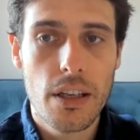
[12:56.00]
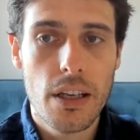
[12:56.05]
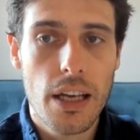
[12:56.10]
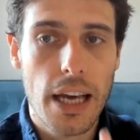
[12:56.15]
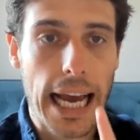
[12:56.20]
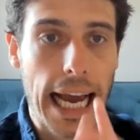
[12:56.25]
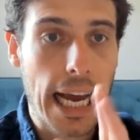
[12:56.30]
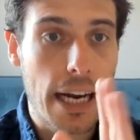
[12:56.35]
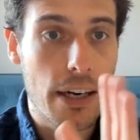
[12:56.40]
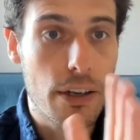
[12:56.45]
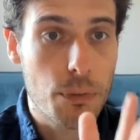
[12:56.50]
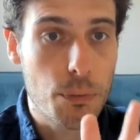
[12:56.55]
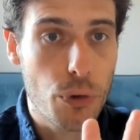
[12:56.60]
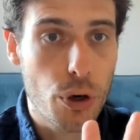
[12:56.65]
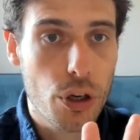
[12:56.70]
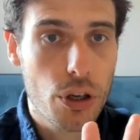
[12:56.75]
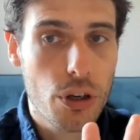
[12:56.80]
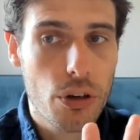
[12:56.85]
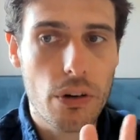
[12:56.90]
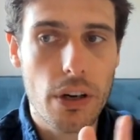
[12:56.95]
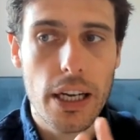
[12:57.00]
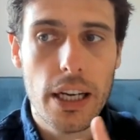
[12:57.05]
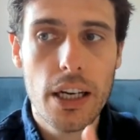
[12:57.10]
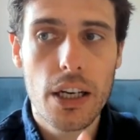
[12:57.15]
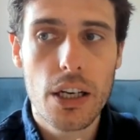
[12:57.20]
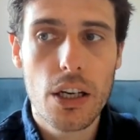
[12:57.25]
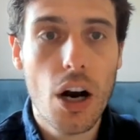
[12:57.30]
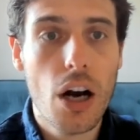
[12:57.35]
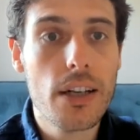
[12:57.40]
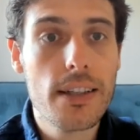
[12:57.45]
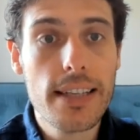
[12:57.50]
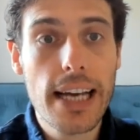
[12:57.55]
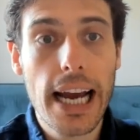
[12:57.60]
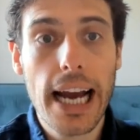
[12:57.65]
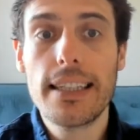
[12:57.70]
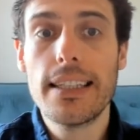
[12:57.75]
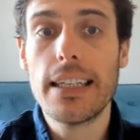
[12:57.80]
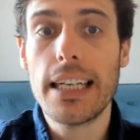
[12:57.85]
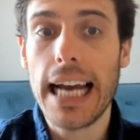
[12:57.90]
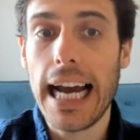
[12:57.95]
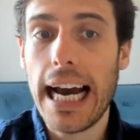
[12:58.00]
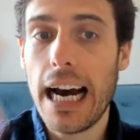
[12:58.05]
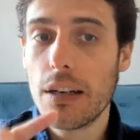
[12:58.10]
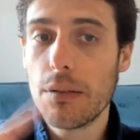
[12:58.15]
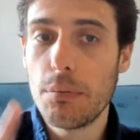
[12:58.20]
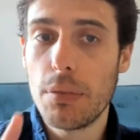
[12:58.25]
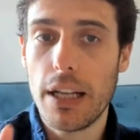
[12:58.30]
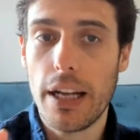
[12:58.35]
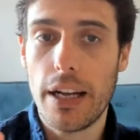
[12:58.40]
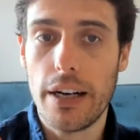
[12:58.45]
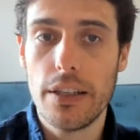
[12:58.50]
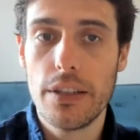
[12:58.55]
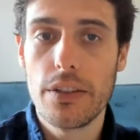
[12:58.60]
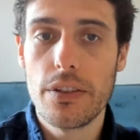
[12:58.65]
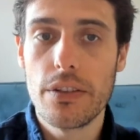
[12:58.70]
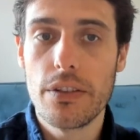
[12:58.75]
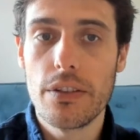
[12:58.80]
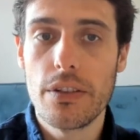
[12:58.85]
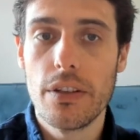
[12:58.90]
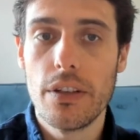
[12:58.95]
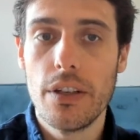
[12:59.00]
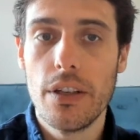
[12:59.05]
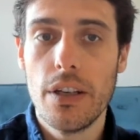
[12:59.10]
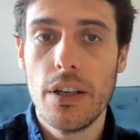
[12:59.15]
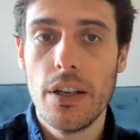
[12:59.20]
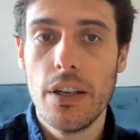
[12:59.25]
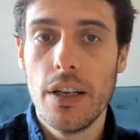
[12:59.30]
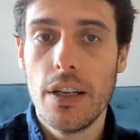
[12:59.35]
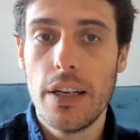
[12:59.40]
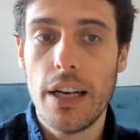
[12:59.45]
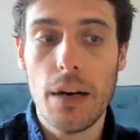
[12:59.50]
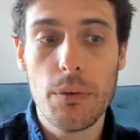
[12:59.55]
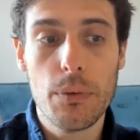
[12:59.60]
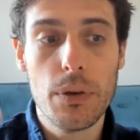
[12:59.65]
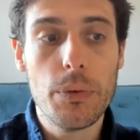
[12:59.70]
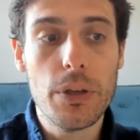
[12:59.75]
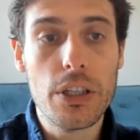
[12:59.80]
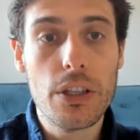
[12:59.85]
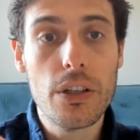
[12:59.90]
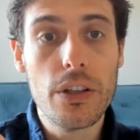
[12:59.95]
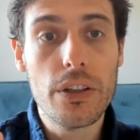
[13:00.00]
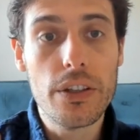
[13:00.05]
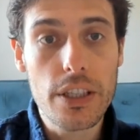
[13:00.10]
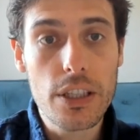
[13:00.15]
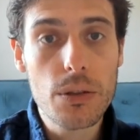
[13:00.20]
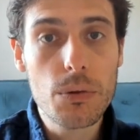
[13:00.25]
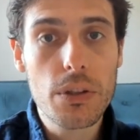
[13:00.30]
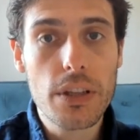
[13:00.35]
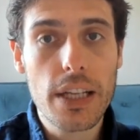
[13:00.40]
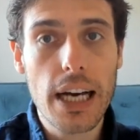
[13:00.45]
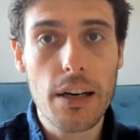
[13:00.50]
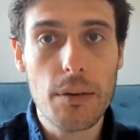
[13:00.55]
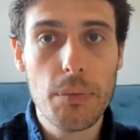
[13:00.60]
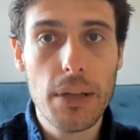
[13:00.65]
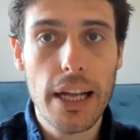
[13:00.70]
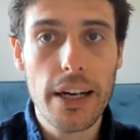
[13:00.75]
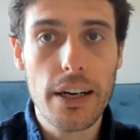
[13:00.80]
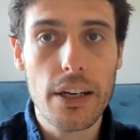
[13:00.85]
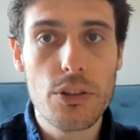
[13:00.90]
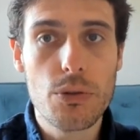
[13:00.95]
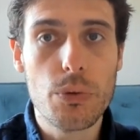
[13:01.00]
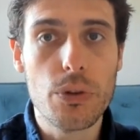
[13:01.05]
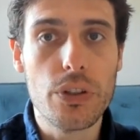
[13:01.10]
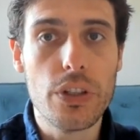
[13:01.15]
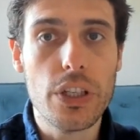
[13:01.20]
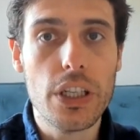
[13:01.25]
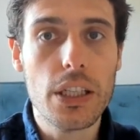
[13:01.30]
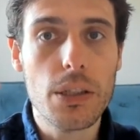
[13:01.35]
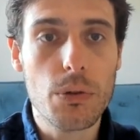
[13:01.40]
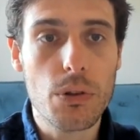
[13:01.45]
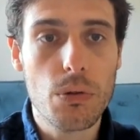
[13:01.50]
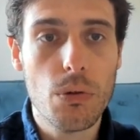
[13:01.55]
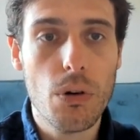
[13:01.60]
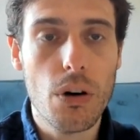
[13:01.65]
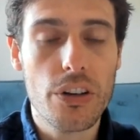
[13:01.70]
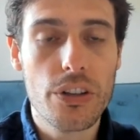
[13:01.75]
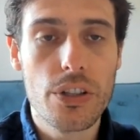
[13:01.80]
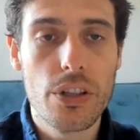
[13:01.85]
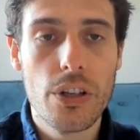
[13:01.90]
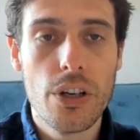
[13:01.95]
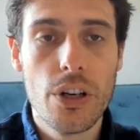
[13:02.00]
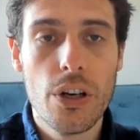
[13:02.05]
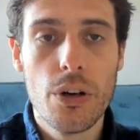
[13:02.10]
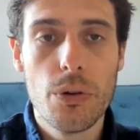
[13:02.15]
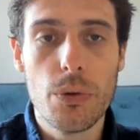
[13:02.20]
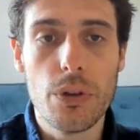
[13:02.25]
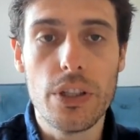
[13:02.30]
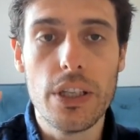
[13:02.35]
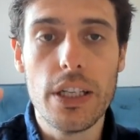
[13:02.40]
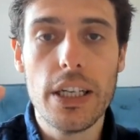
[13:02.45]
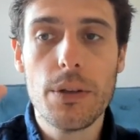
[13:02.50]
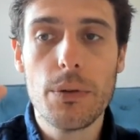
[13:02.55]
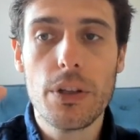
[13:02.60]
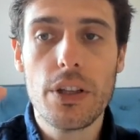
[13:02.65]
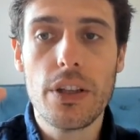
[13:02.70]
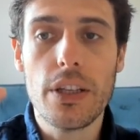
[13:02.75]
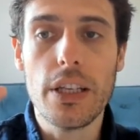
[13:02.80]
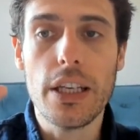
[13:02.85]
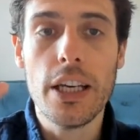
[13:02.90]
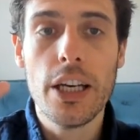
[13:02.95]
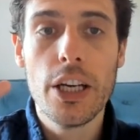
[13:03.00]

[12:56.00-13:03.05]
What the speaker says: and Mercury contacting outer planets. Now, when we deal with outer planets, we're dealing with what? We're dealing with the